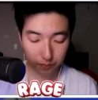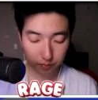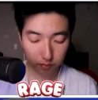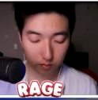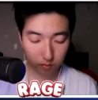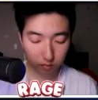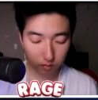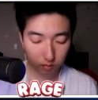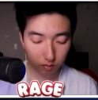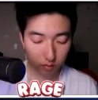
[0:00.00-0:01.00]

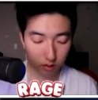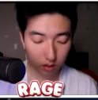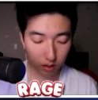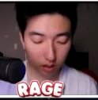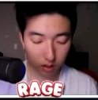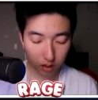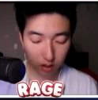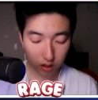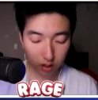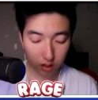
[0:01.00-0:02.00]
[no speech]